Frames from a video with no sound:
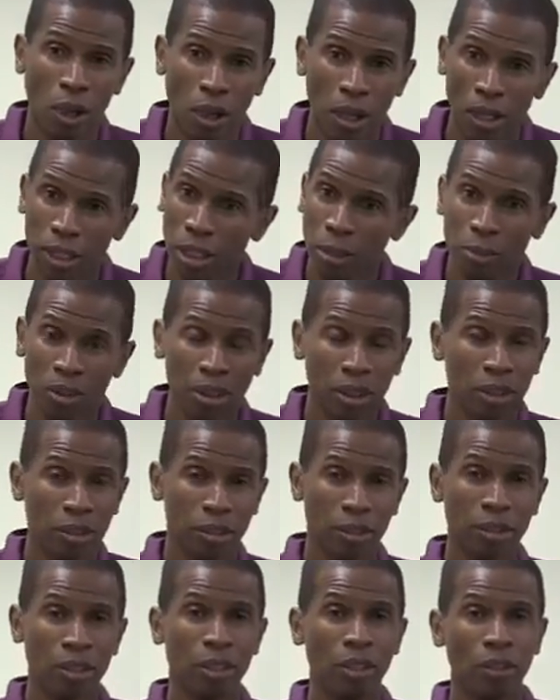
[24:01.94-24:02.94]
and I'm good
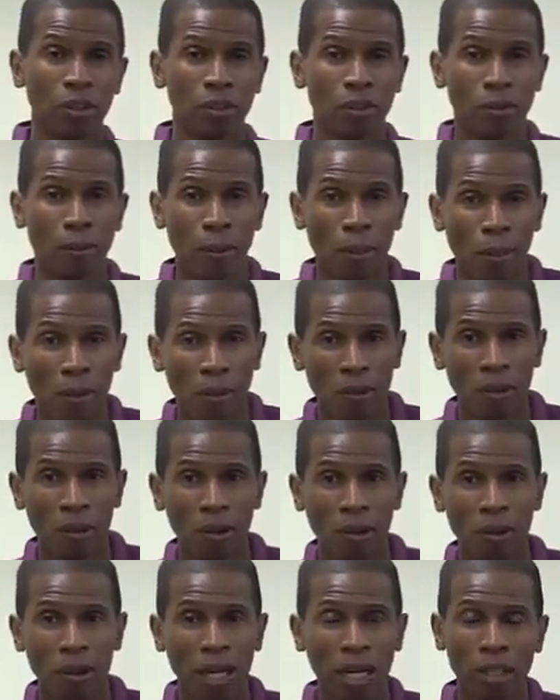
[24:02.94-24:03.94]
to go.
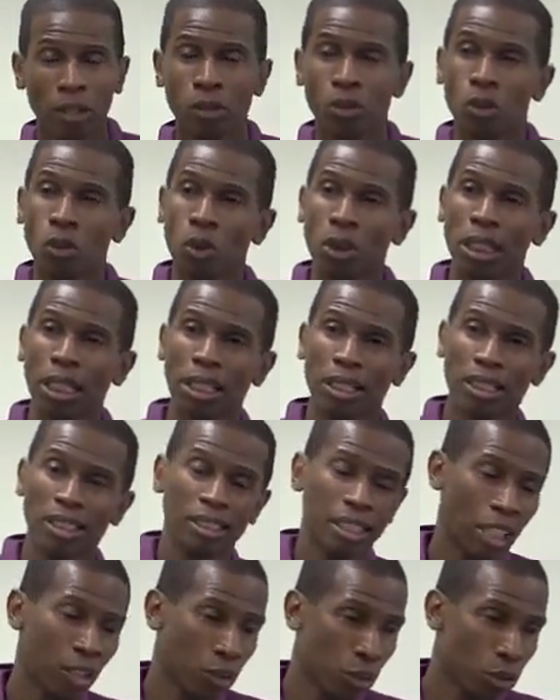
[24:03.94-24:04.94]
I don't do a lot of
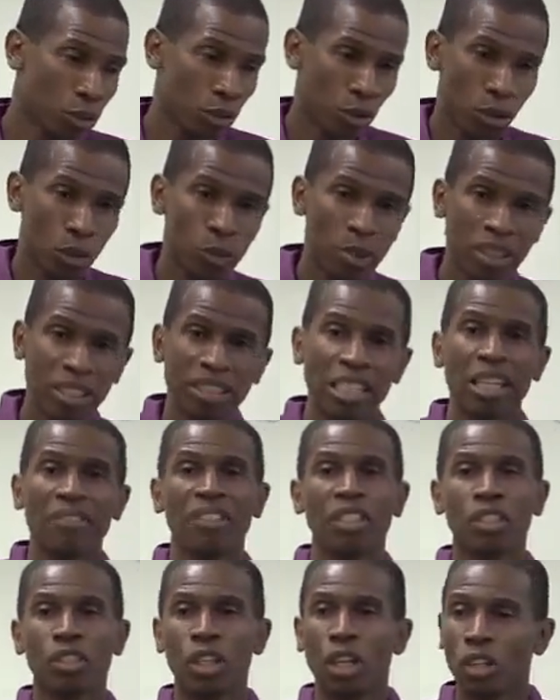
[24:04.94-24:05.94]
things I used to do because I've
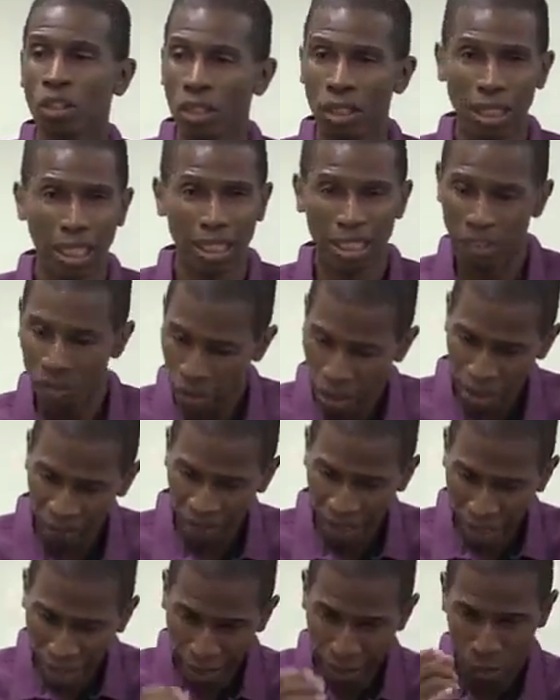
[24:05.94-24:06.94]
internalized to
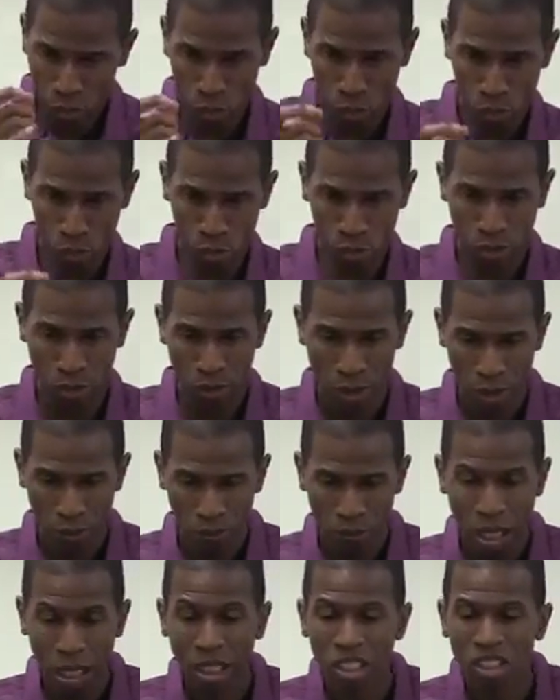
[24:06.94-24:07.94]
have candles.
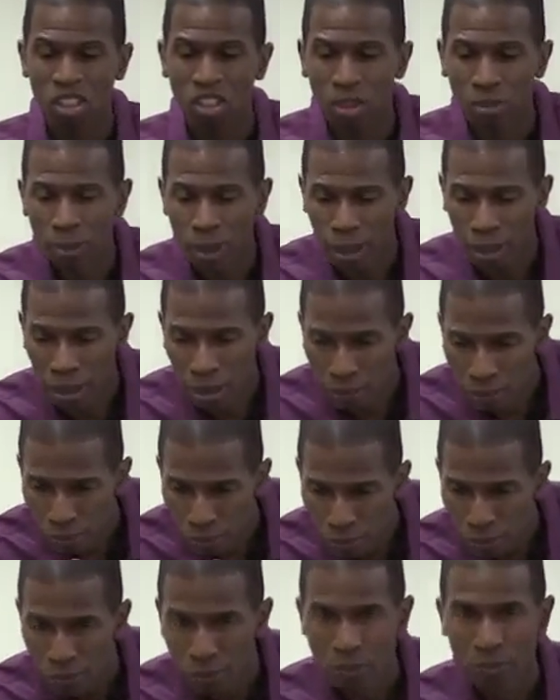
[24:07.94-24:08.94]
I could smell it
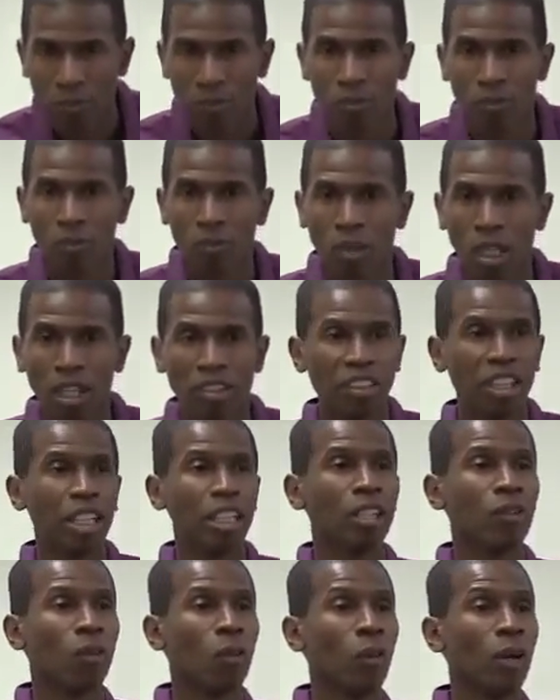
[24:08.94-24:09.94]
and
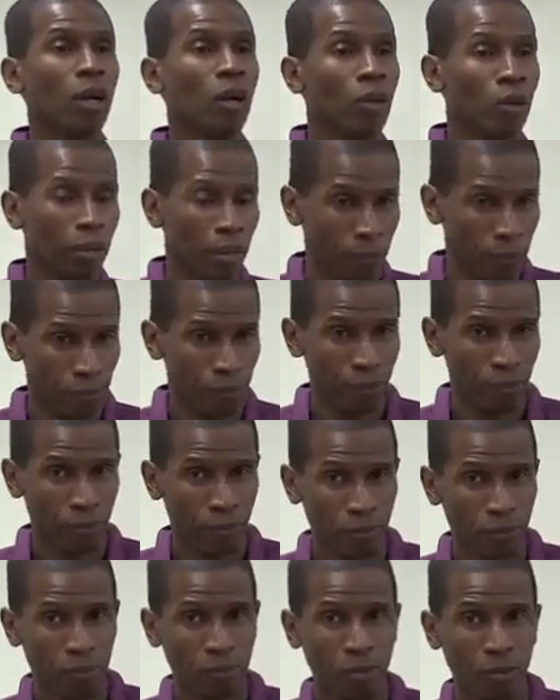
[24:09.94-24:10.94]
think of wealth,
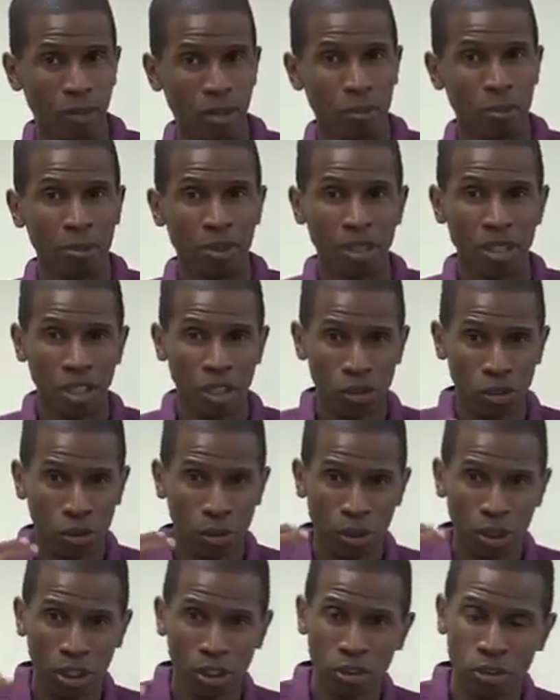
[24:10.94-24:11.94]
because
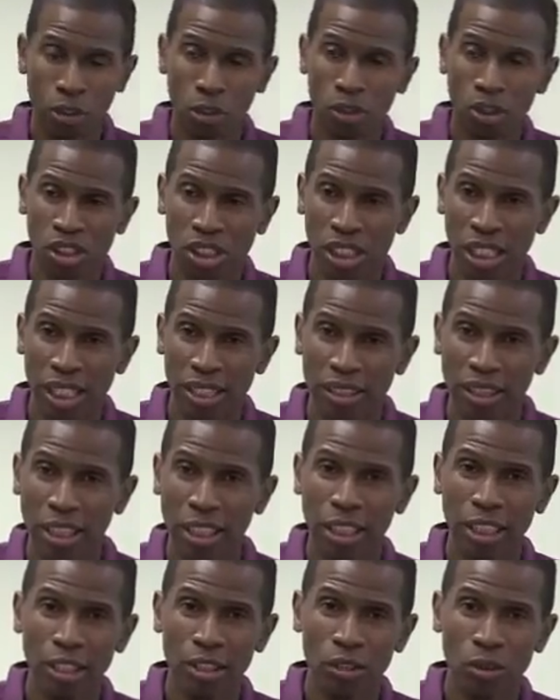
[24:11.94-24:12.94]
you can associate
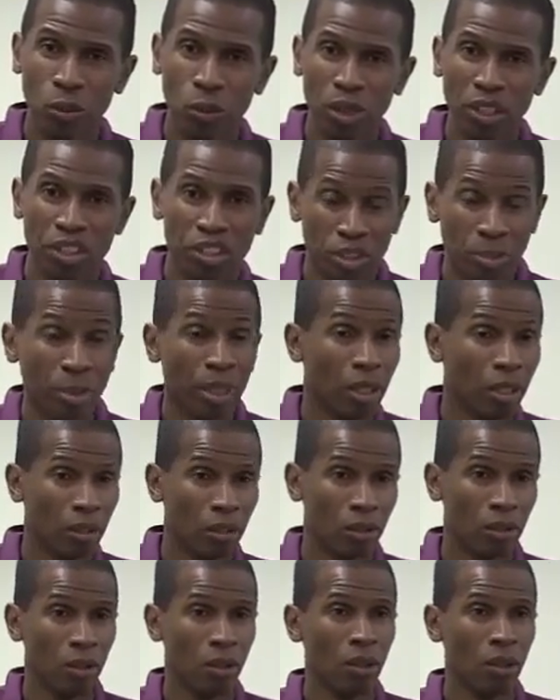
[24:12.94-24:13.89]
things with smell,